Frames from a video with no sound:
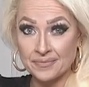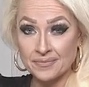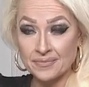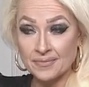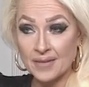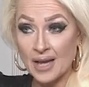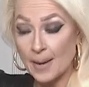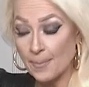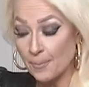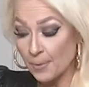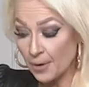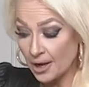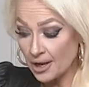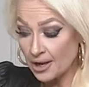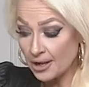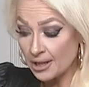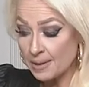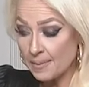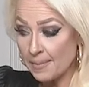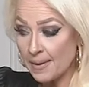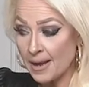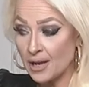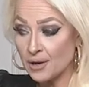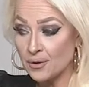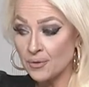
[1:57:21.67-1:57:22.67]
I'm bringing you the
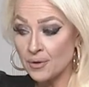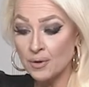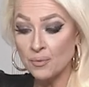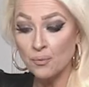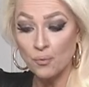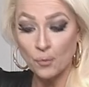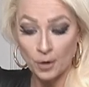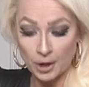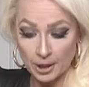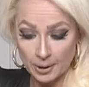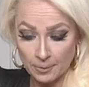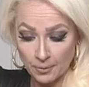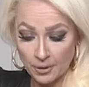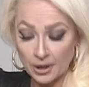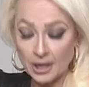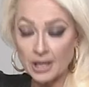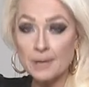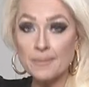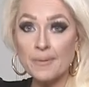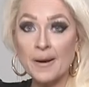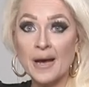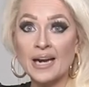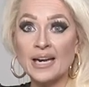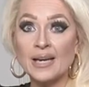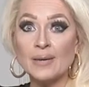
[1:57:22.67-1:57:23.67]
Mandarin, we're gonna bring you the
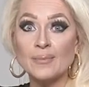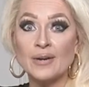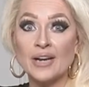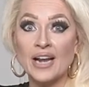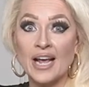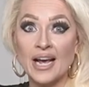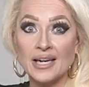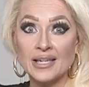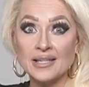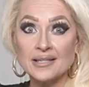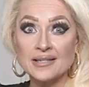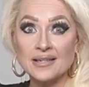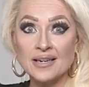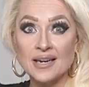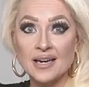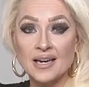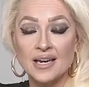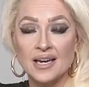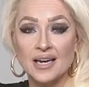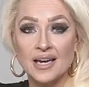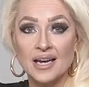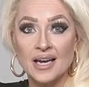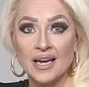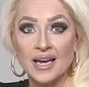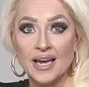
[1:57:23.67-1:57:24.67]
Paraíba next.
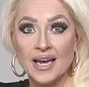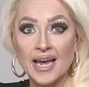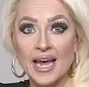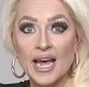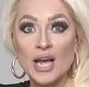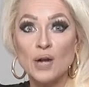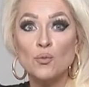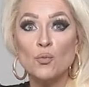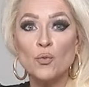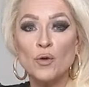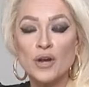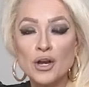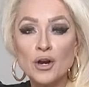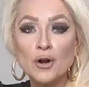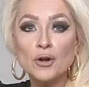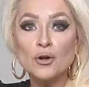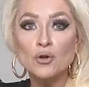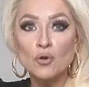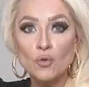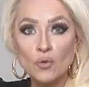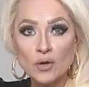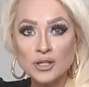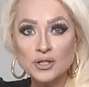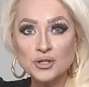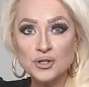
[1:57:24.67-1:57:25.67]
And we are
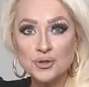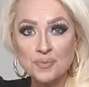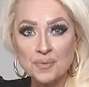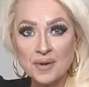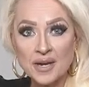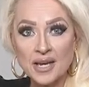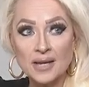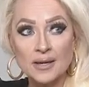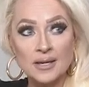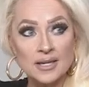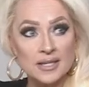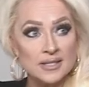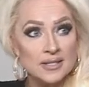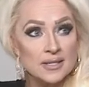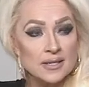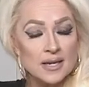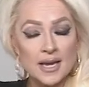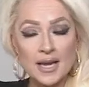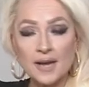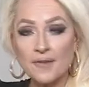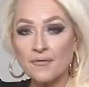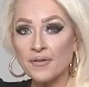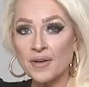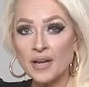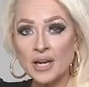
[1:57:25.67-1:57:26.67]
going to be, because
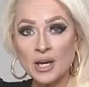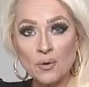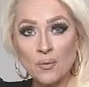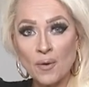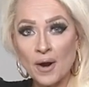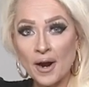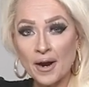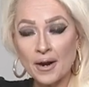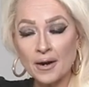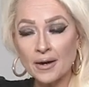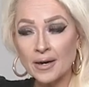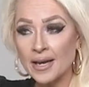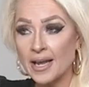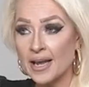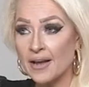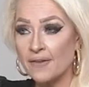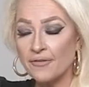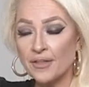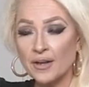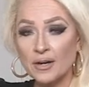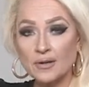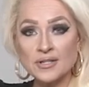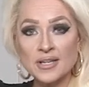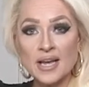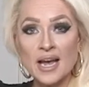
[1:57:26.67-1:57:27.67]
if anywhere, if
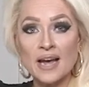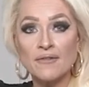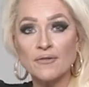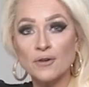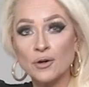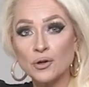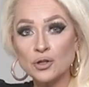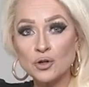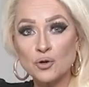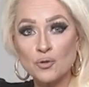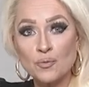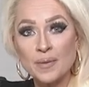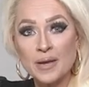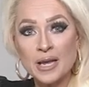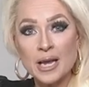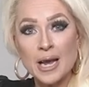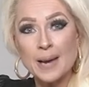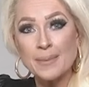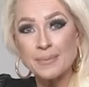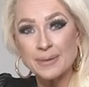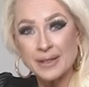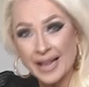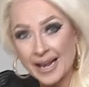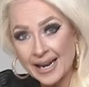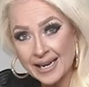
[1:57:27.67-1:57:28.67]
there's ever to be a
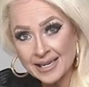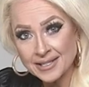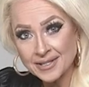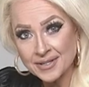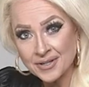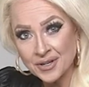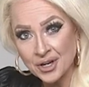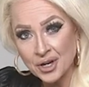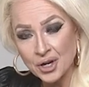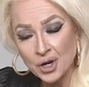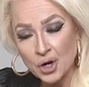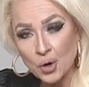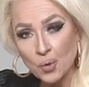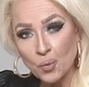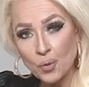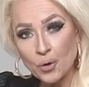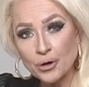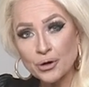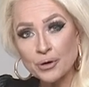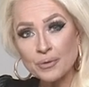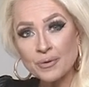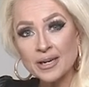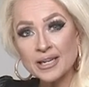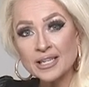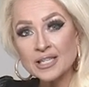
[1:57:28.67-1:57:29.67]
place where
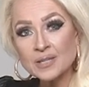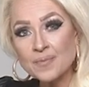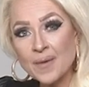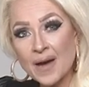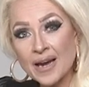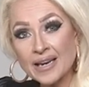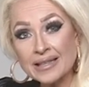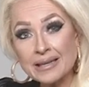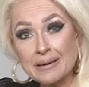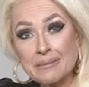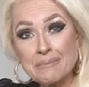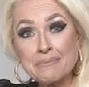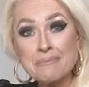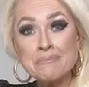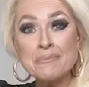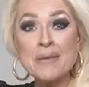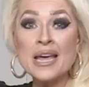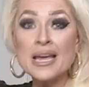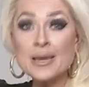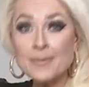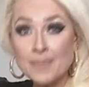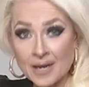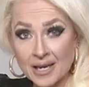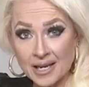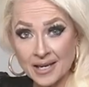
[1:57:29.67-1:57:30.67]
you would expect that
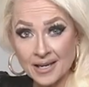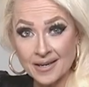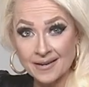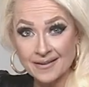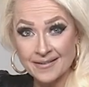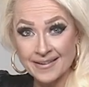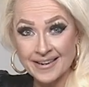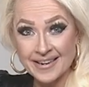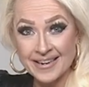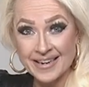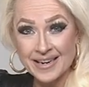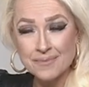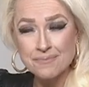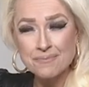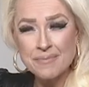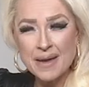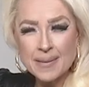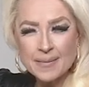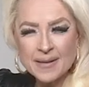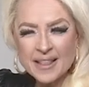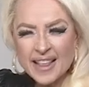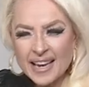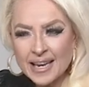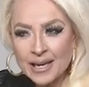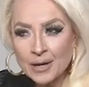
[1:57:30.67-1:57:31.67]
maybe,
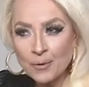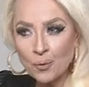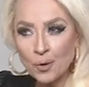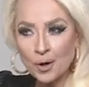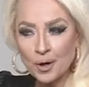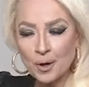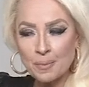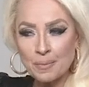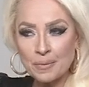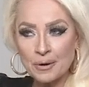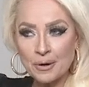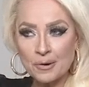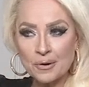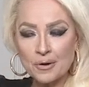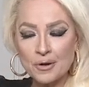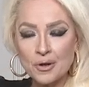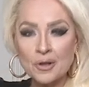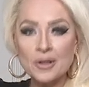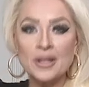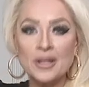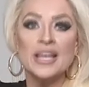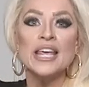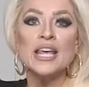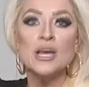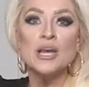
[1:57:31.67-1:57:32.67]
maybe they can work a
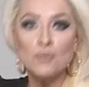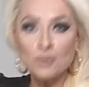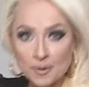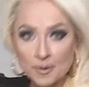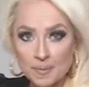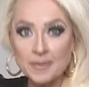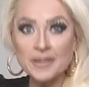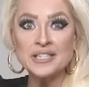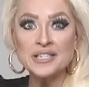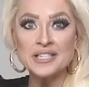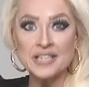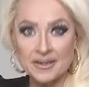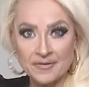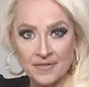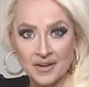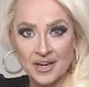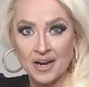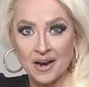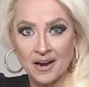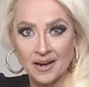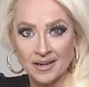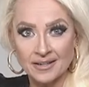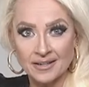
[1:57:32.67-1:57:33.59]
miracle, it would be T V O N.